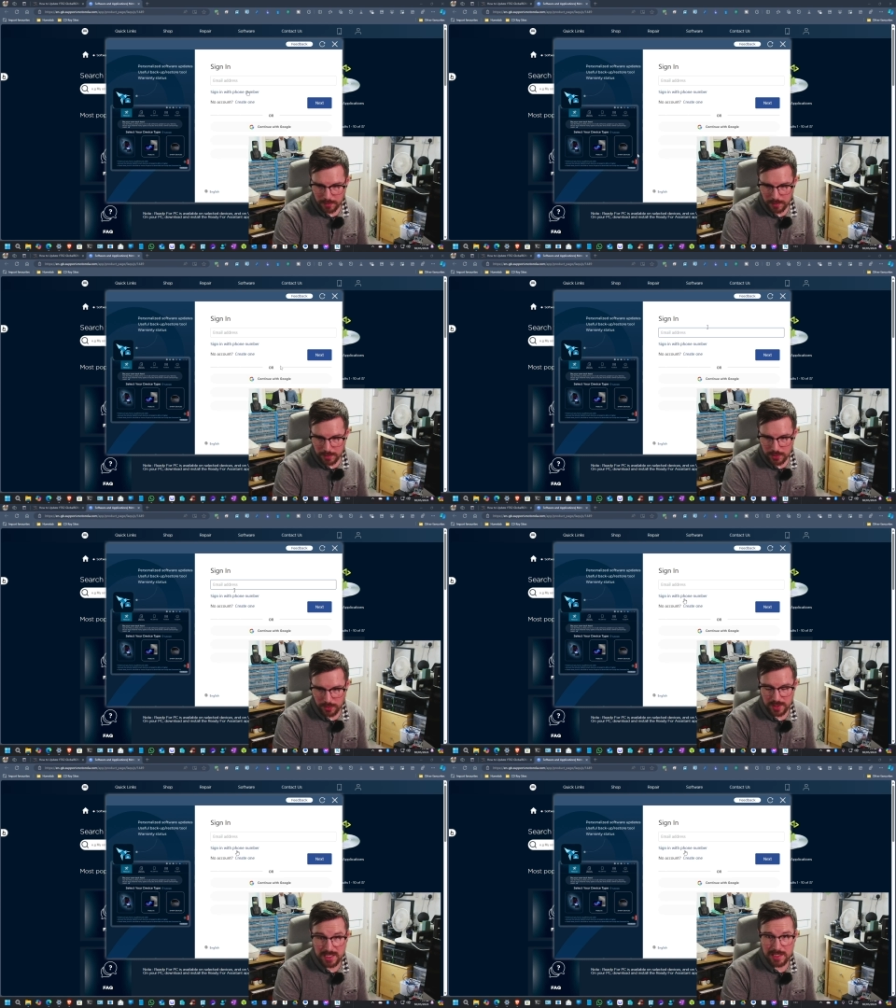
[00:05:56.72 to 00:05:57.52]
So
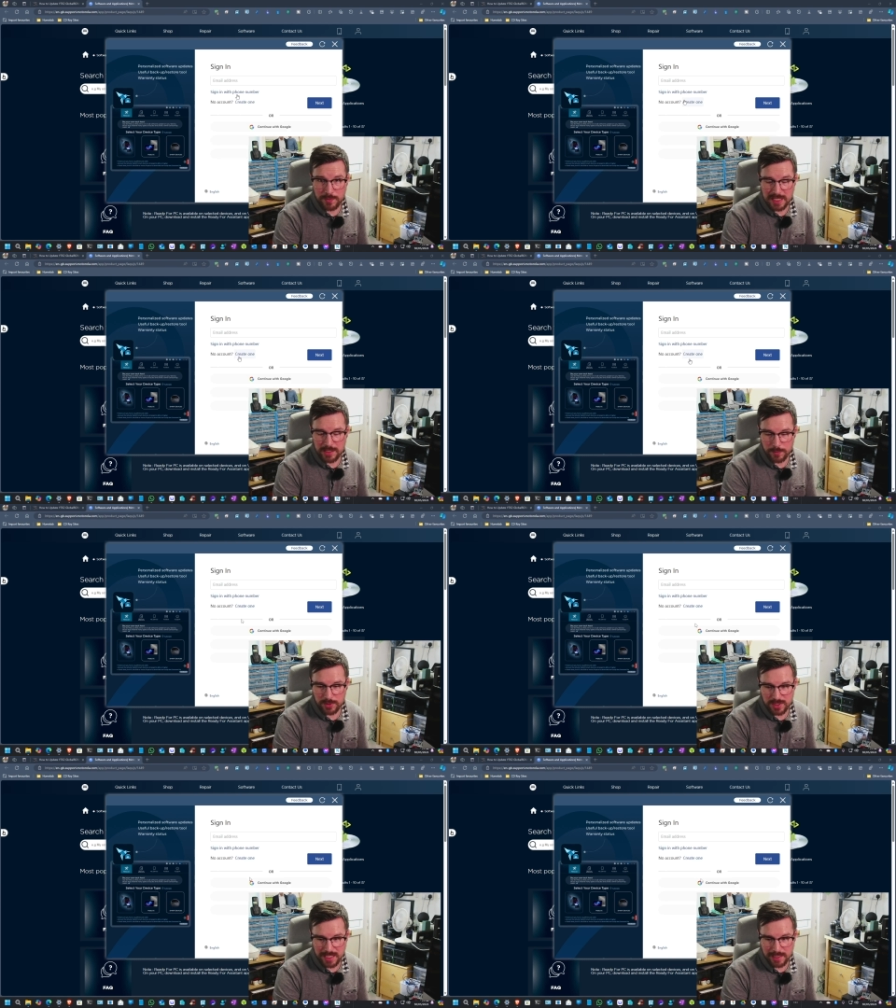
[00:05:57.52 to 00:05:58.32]
this is where you will
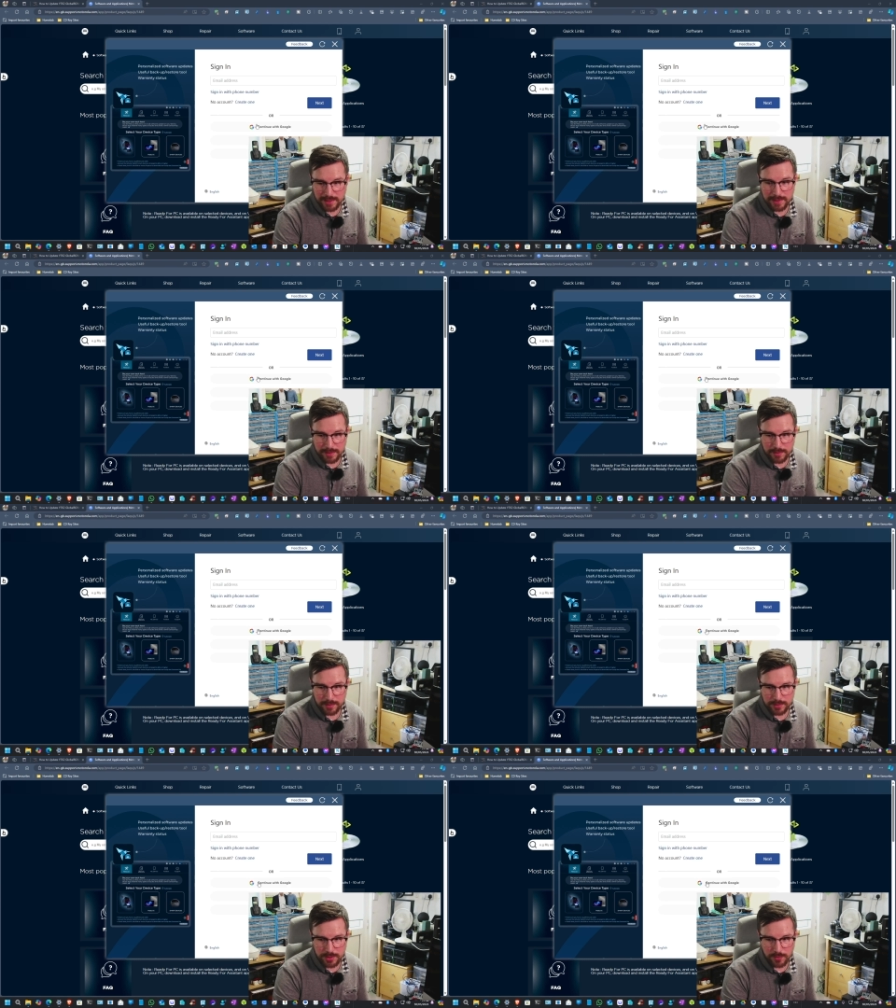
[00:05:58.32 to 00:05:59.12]
sign in.
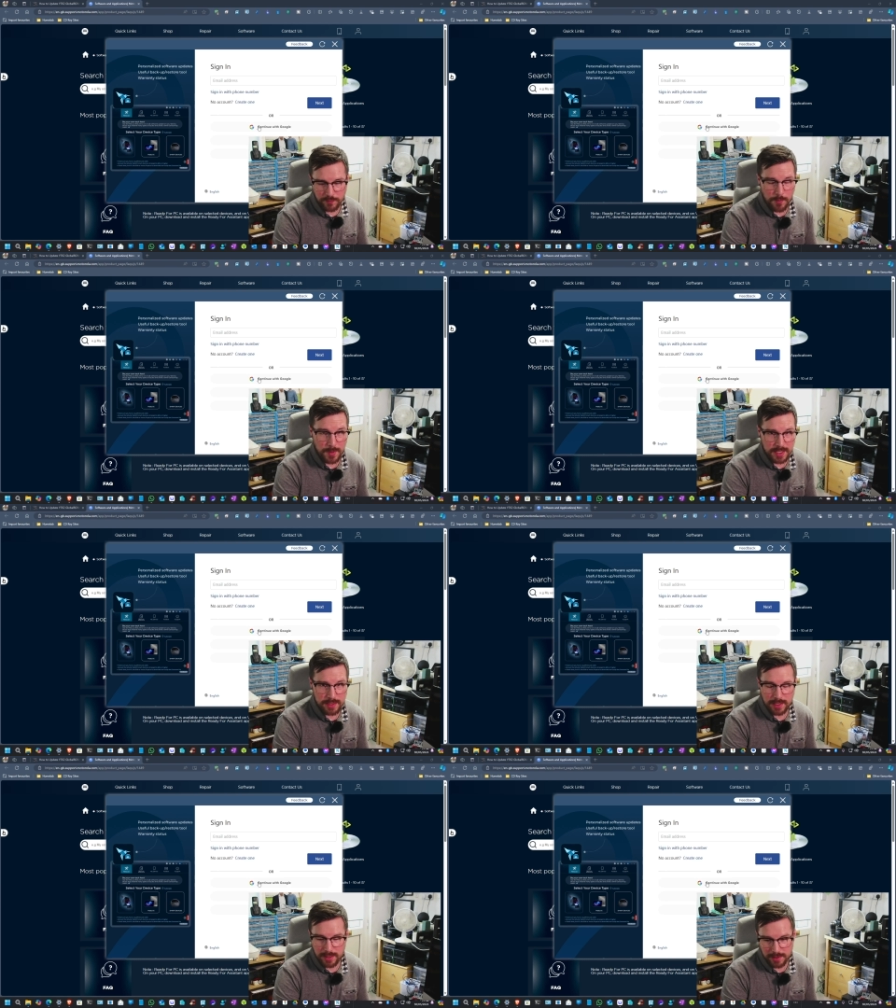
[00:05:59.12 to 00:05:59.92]
So for me, I